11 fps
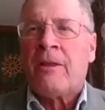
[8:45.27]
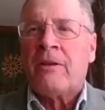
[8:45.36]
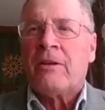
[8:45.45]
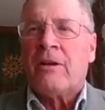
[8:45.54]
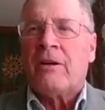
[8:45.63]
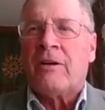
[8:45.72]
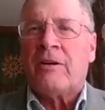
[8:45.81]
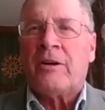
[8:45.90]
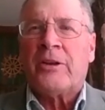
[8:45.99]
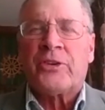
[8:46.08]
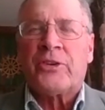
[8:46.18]

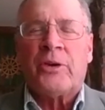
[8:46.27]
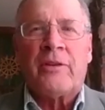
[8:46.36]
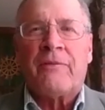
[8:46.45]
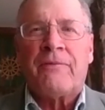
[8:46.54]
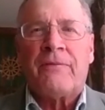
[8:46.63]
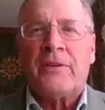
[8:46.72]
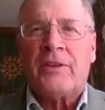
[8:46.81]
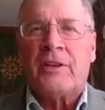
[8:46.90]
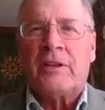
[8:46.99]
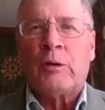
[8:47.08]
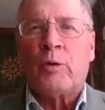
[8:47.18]
Also, the
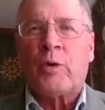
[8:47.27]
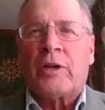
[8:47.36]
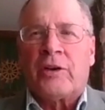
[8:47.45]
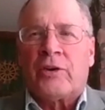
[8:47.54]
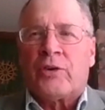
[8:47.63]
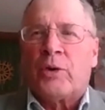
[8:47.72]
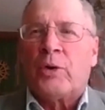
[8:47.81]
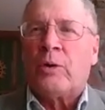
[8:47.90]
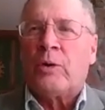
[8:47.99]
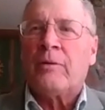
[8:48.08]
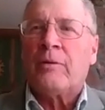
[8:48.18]
local
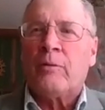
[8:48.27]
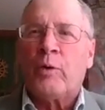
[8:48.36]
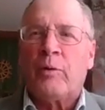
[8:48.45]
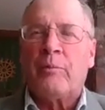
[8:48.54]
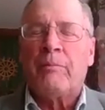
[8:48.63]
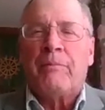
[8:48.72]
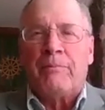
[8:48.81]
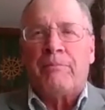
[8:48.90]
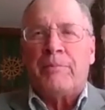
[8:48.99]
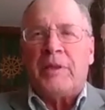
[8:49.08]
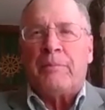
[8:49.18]
control will
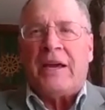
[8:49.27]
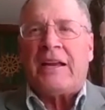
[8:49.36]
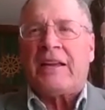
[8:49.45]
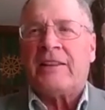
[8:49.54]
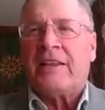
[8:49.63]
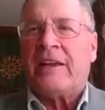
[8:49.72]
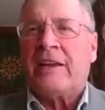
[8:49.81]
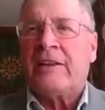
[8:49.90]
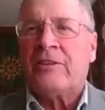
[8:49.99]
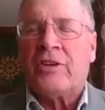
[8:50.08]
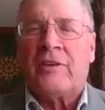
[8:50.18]
be back in the
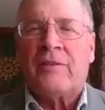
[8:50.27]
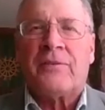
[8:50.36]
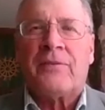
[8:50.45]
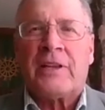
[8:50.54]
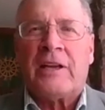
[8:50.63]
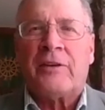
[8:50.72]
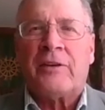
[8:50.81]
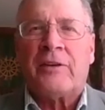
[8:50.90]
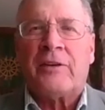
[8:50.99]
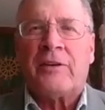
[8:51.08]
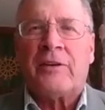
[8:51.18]
hands of
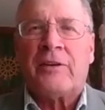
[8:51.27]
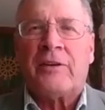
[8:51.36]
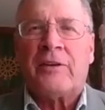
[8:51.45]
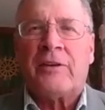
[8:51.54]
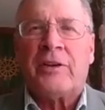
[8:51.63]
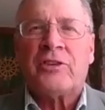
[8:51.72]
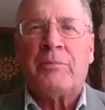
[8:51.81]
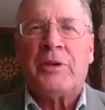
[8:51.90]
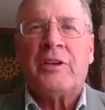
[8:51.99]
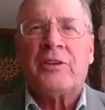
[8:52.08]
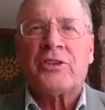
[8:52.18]
counties
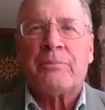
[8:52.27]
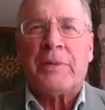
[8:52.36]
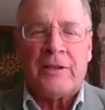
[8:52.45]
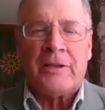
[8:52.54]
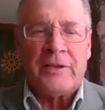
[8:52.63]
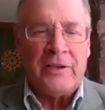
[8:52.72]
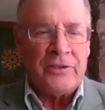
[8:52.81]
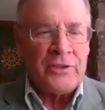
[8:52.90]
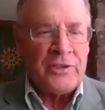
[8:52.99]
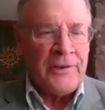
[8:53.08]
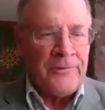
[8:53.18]
and
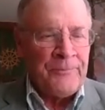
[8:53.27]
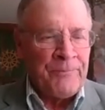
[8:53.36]
municipalities.